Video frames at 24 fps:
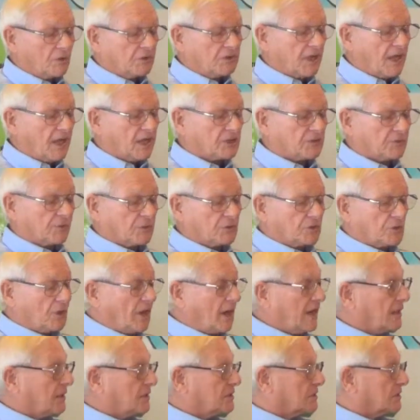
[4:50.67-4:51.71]
No Tax for
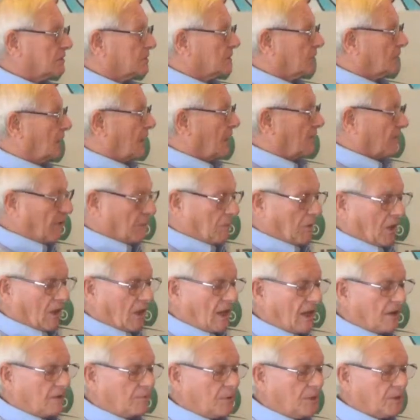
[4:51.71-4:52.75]
Tracks, and from a
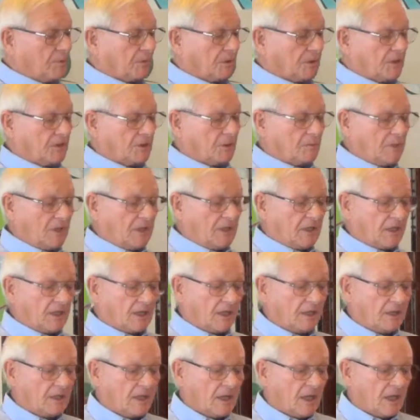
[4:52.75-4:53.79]
lot of people in the
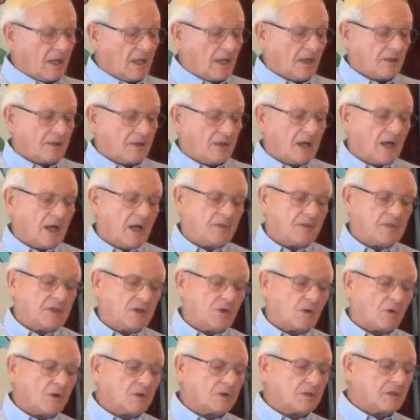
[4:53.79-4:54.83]
media,
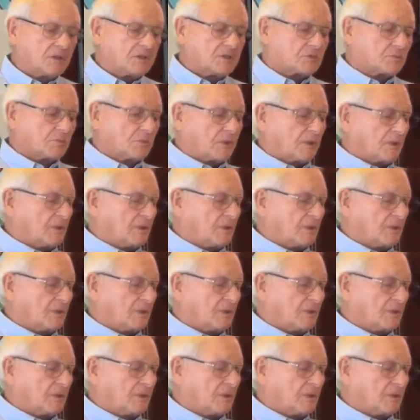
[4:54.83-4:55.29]
the ordinance,